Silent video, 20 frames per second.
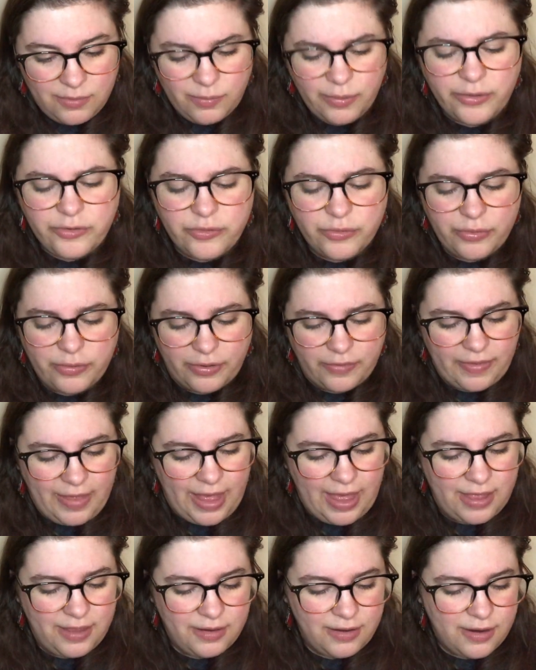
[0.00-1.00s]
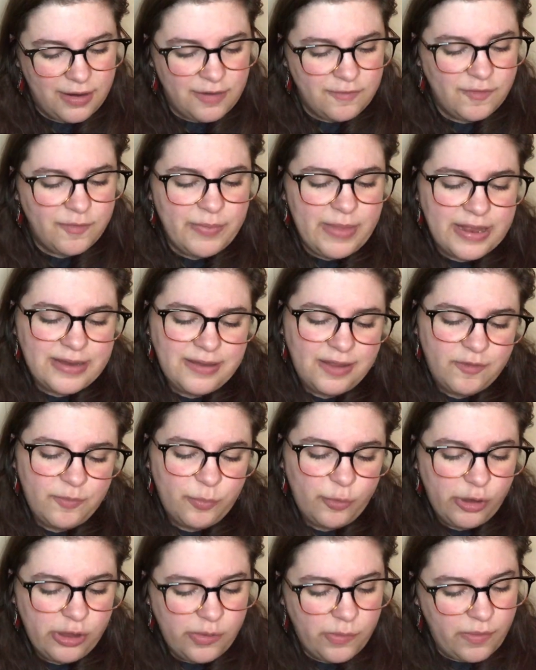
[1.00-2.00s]
Where'd you learn that? From that
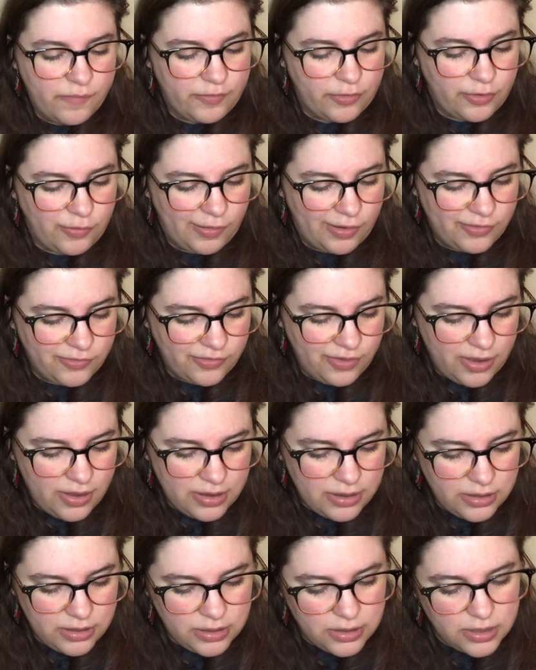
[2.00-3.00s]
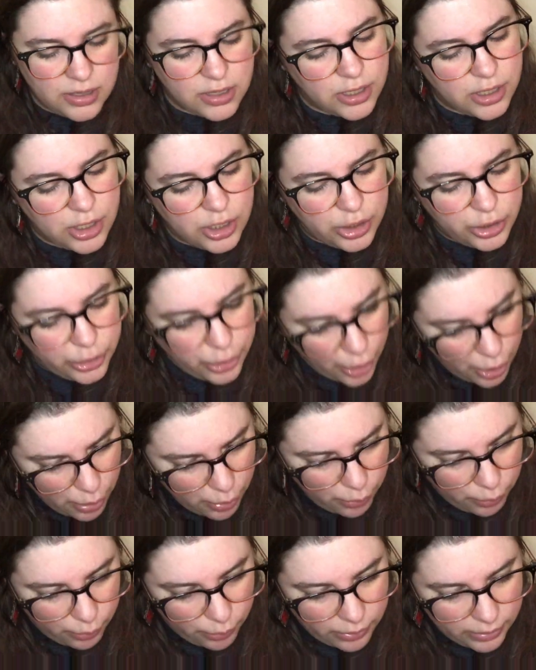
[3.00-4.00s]
deaf boy you have a crush on?
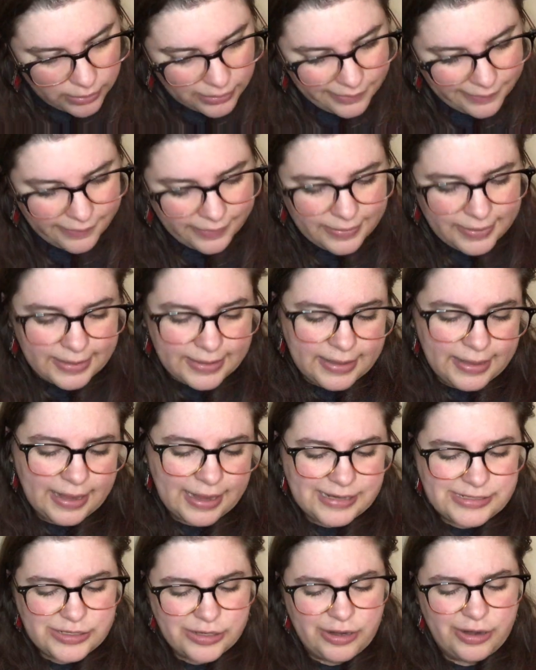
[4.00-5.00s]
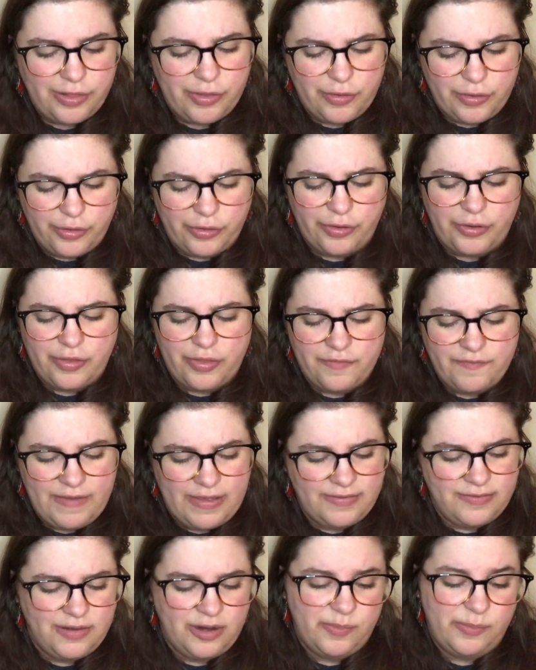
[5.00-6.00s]
No. I turn and look her in the
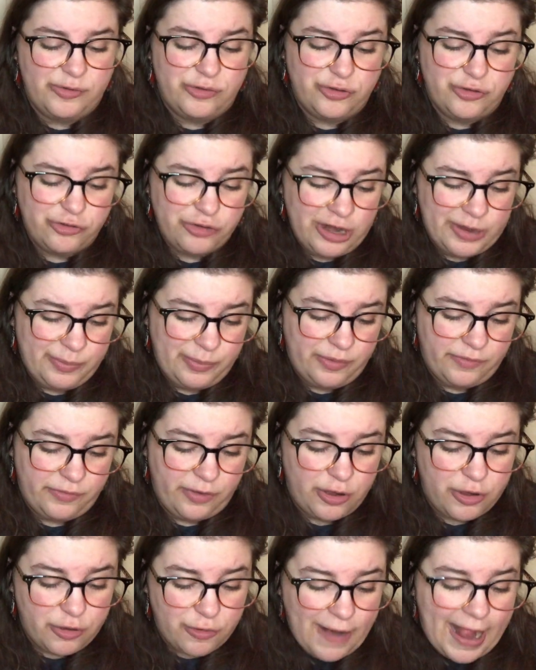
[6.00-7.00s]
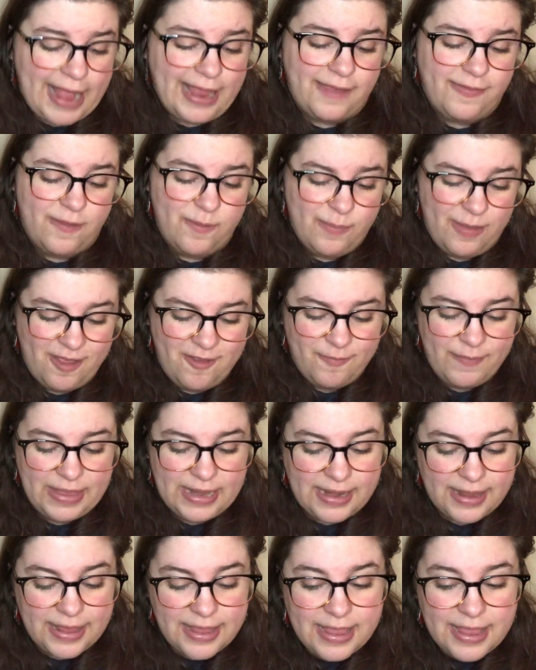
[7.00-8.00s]
face and almost trip over a crack in the
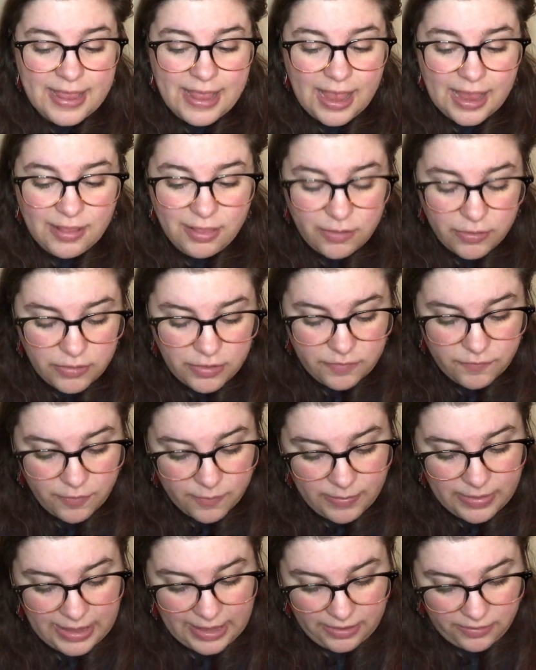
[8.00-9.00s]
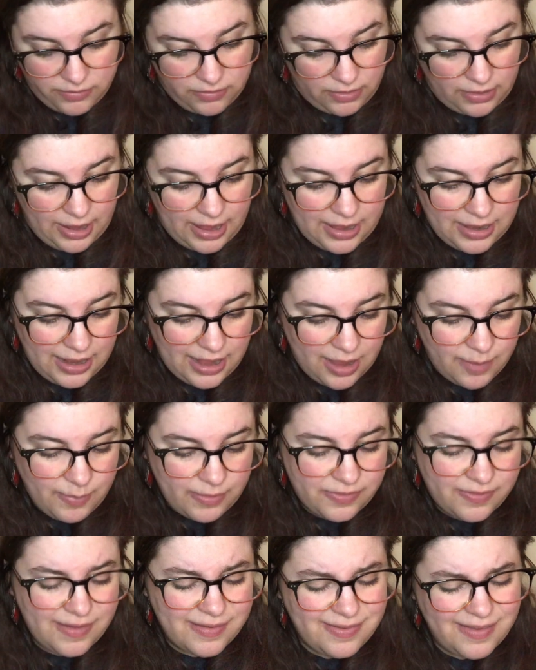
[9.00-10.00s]
pavement. I learned it from the internet. And
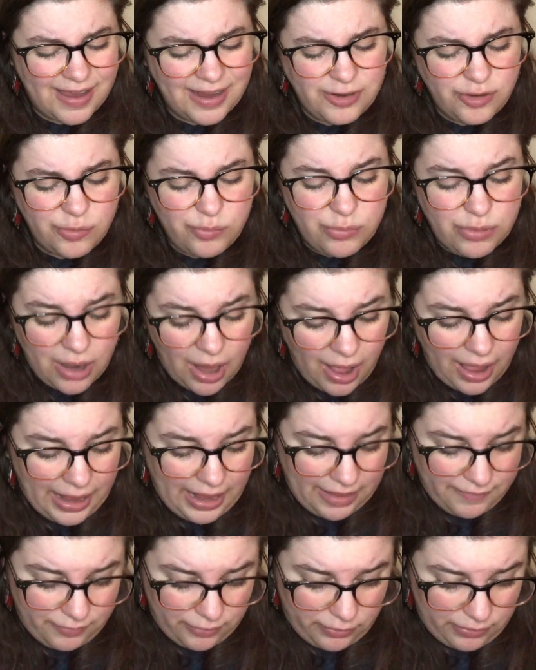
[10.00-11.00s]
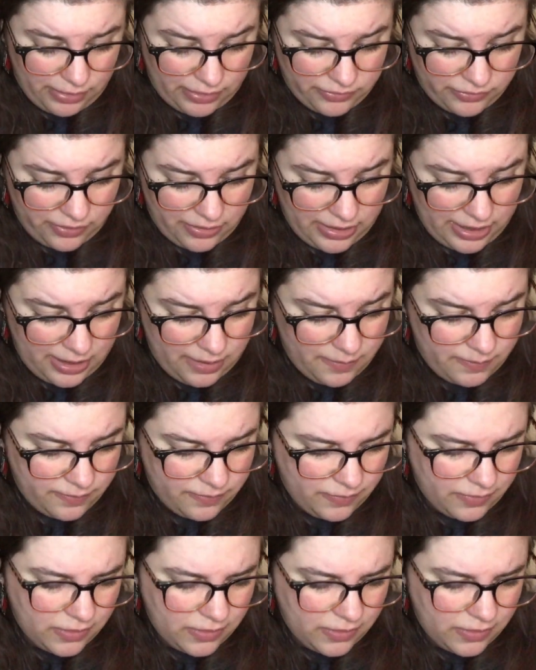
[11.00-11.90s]
besides, I do not have a crush on him.